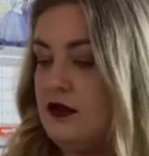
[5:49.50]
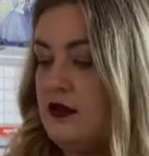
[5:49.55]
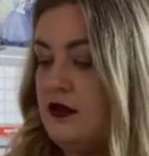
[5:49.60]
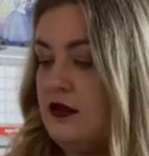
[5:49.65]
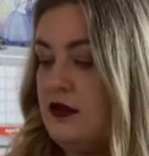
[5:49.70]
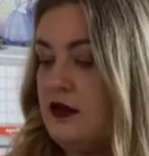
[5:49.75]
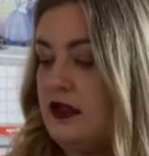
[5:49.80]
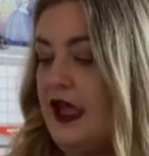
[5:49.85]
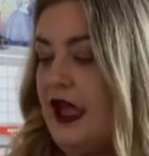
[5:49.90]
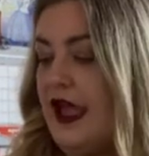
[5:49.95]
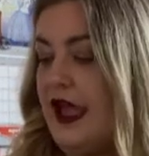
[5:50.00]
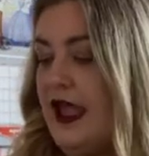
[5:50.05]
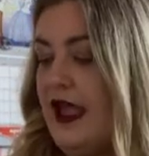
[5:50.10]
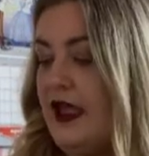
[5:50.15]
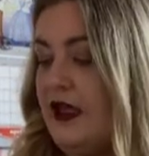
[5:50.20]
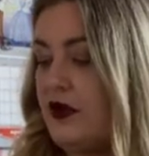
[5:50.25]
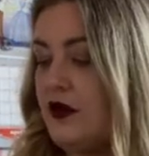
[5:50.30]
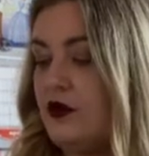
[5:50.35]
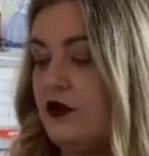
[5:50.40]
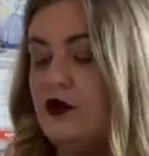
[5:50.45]
yeah,
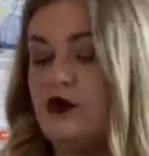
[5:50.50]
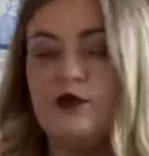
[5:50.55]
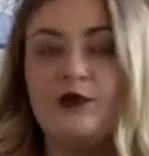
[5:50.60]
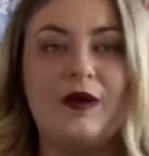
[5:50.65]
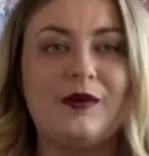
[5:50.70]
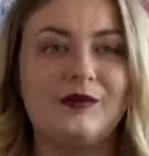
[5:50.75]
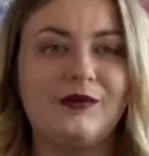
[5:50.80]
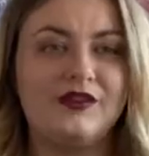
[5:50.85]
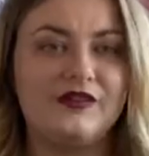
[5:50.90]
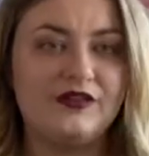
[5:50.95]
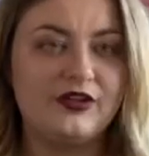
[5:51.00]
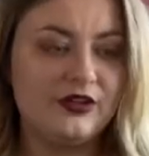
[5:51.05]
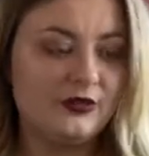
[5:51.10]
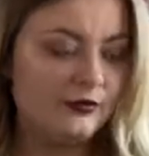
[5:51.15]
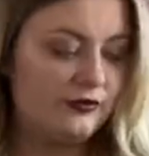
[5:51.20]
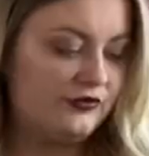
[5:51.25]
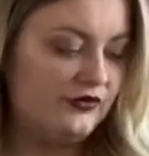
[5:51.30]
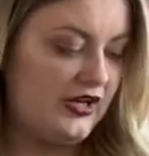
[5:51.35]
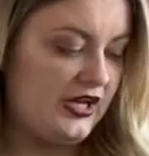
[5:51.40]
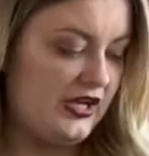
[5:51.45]
air-cooled memory foam
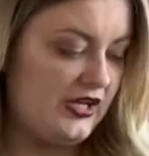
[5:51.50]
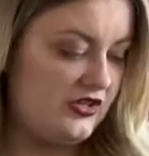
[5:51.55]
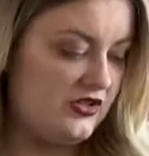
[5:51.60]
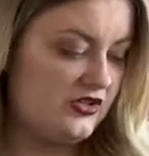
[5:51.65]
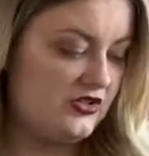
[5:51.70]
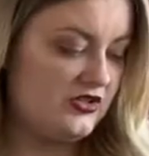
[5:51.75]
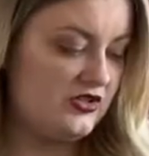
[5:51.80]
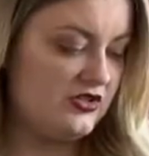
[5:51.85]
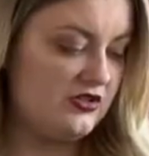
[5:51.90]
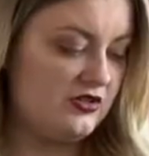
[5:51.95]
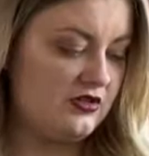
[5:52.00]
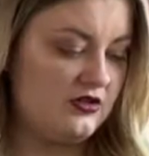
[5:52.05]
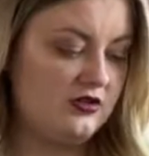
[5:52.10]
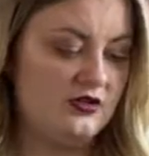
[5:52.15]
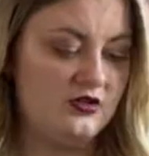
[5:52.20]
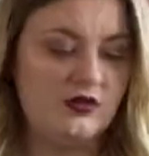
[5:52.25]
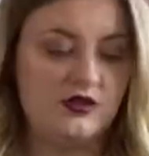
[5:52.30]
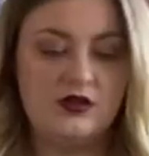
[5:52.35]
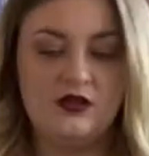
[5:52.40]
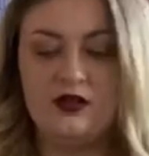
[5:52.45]
range,
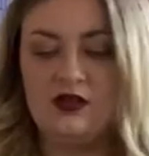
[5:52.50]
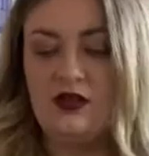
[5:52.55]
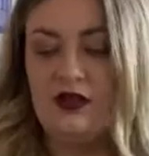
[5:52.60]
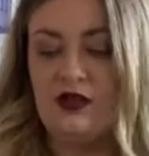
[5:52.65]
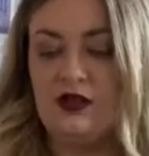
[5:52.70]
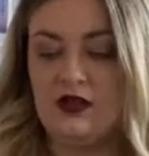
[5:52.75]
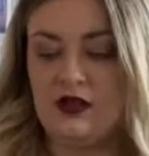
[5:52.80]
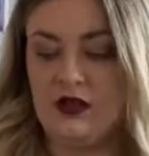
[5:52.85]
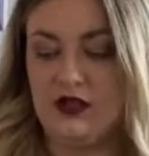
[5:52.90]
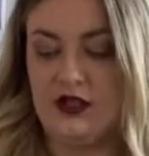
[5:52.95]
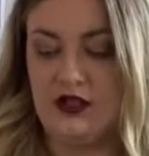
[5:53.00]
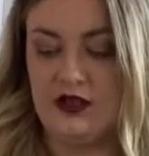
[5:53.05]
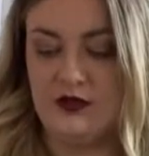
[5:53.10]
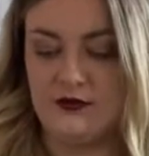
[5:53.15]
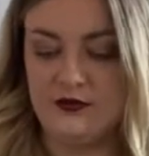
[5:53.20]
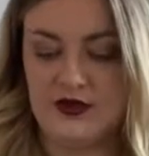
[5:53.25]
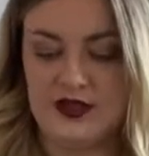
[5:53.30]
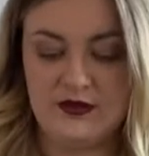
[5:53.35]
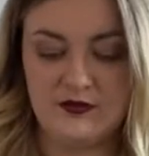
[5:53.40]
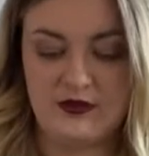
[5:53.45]

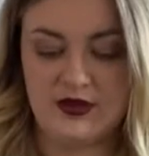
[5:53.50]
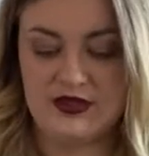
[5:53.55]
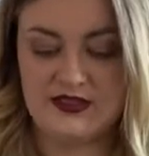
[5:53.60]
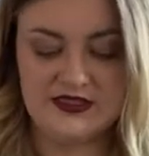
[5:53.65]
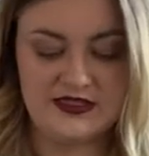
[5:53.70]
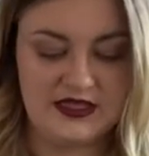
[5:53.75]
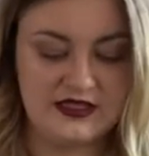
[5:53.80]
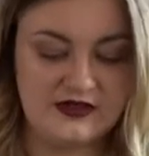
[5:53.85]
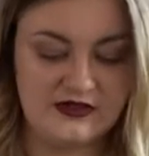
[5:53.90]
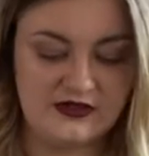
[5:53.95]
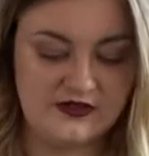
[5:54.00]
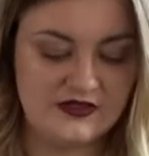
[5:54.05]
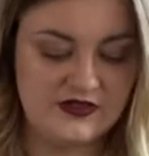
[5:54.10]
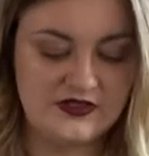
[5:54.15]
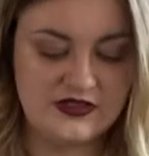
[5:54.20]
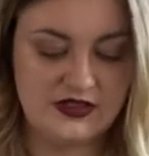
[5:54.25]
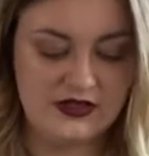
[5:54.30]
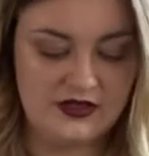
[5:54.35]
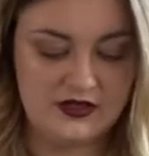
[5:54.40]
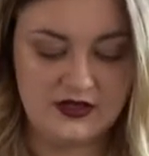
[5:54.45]
in my standard
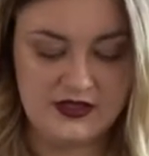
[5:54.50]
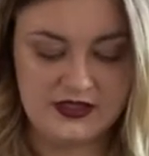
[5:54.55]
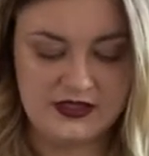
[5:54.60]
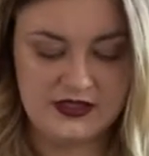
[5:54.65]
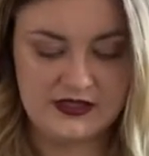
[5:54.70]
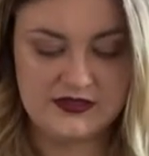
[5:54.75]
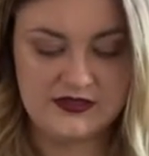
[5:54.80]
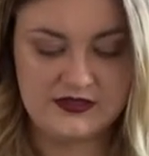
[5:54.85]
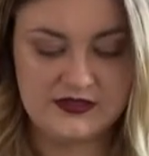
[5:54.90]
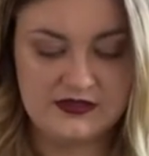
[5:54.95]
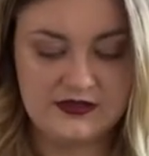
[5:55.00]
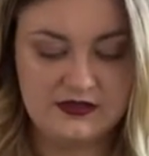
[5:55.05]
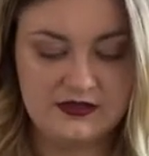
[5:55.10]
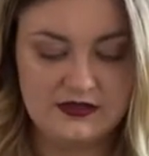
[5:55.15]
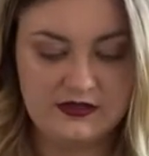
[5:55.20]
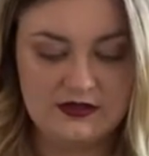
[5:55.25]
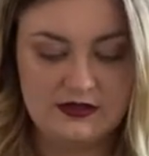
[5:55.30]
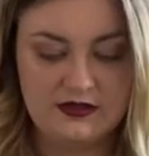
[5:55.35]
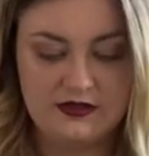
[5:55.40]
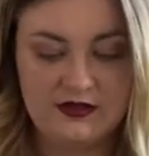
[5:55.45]
size.
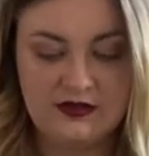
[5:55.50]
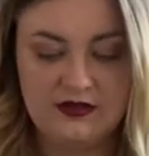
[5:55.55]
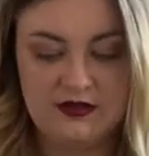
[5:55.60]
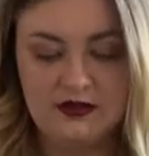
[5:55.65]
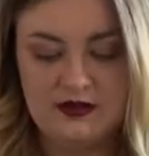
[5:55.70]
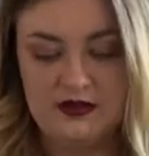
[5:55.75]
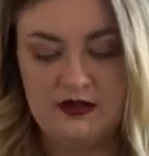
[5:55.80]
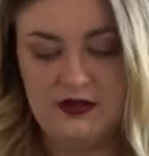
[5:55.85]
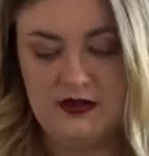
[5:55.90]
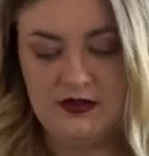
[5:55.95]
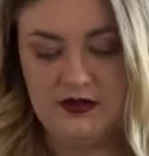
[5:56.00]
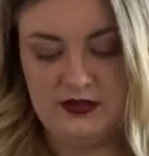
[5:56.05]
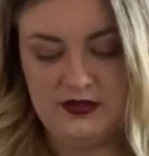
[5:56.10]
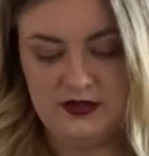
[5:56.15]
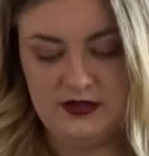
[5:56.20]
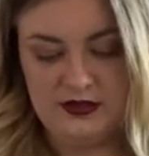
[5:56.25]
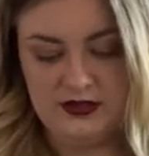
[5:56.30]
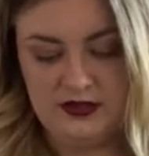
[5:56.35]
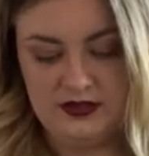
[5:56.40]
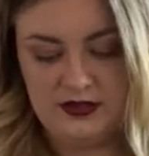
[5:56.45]

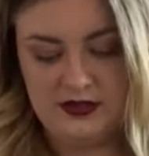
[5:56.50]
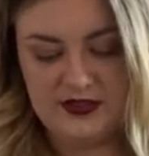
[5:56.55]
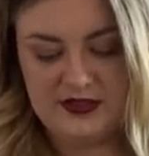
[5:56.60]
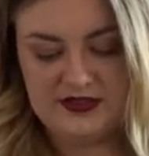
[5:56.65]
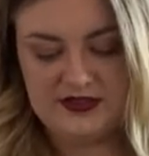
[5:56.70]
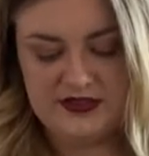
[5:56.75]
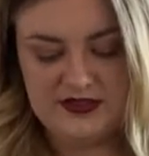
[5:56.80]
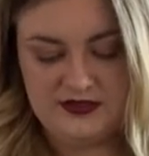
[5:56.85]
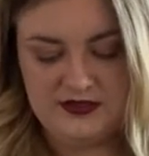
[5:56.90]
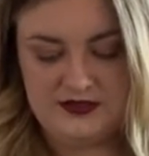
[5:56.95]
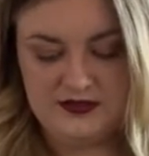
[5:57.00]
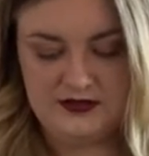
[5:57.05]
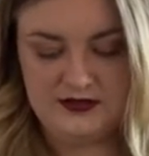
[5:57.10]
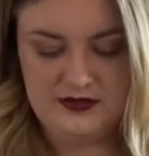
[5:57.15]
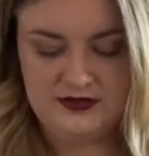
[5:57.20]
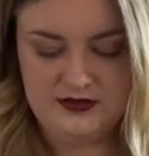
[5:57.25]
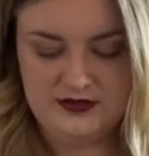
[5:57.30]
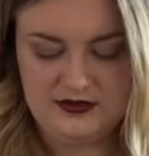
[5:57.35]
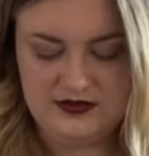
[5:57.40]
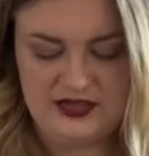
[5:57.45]
I
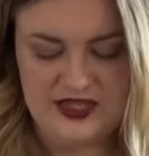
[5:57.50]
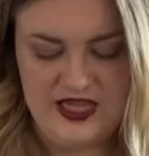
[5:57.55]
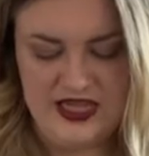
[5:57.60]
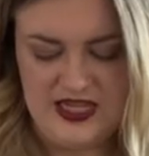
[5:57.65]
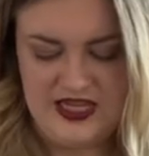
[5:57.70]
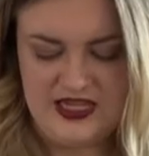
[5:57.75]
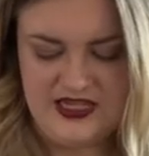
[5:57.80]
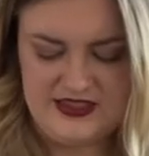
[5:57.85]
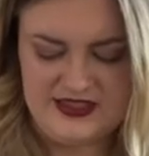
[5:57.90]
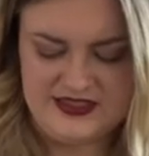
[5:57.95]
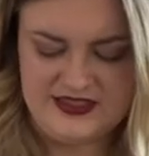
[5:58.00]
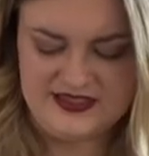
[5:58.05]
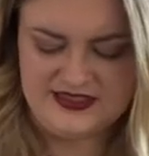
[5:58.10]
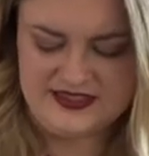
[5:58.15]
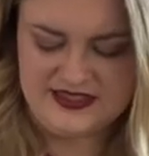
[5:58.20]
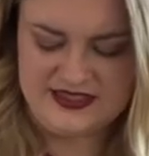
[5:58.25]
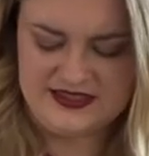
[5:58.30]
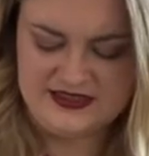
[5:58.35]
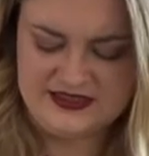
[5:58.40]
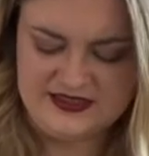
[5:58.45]
hate these
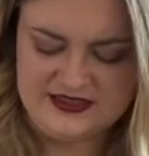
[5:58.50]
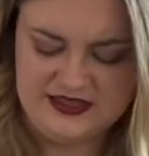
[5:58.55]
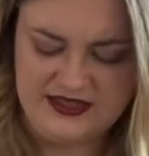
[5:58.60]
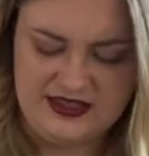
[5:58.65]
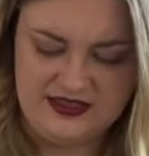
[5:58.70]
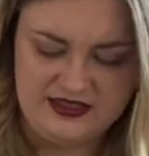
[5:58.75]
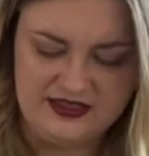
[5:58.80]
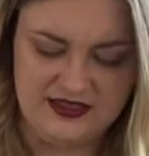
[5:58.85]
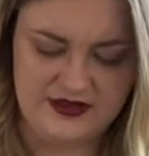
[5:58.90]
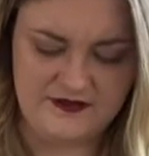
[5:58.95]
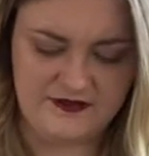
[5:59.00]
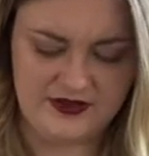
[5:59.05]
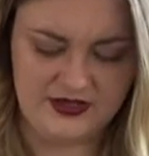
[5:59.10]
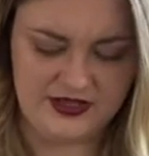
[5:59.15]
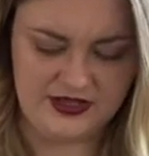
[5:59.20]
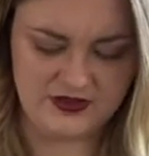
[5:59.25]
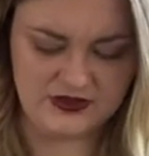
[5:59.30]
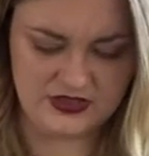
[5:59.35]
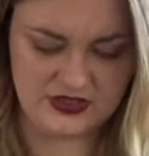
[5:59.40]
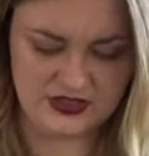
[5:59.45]
things, they never
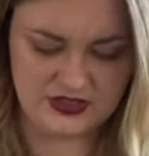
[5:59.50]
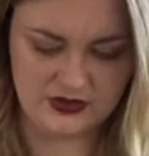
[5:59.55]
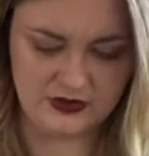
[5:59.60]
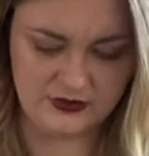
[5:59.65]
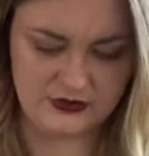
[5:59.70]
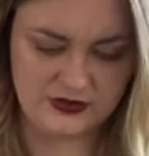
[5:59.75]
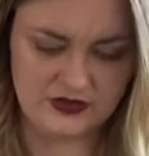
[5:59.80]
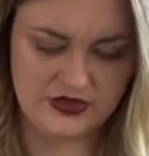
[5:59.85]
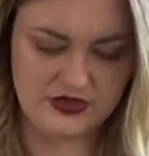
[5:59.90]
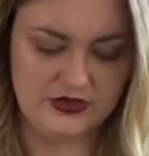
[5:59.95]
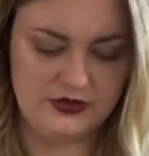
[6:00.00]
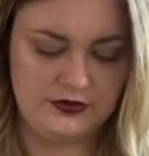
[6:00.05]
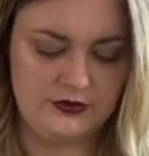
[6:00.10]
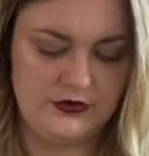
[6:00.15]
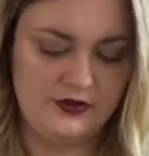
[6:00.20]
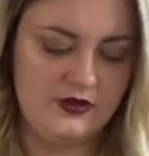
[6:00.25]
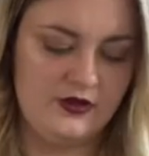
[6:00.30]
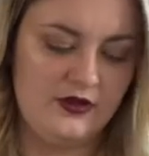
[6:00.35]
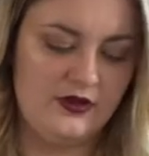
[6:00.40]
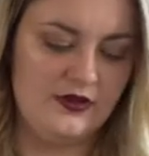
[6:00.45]
actually hold the shoe.
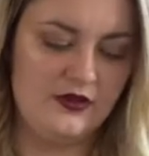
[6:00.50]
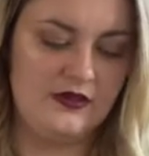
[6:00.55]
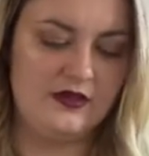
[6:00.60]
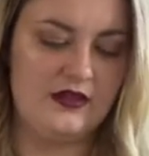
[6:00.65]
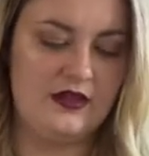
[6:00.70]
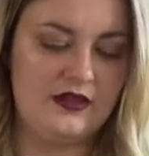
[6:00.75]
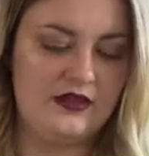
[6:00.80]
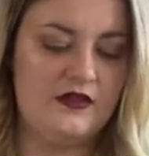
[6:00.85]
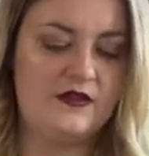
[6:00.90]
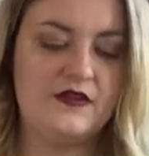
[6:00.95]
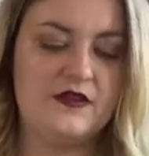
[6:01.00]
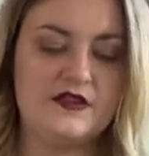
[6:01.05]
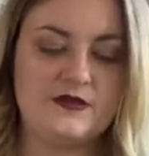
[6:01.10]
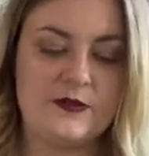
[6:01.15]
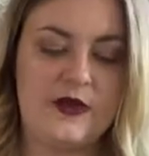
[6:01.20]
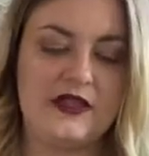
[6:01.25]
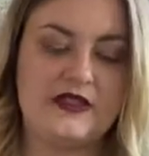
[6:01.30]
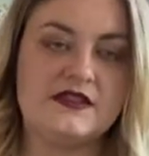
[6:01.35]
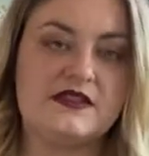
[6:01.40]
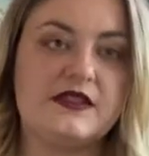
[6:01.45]
There you go, that's
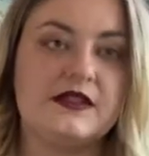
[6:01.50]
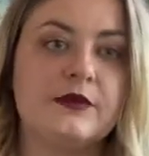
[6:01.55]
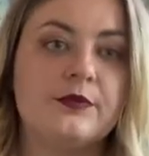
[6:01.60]
better.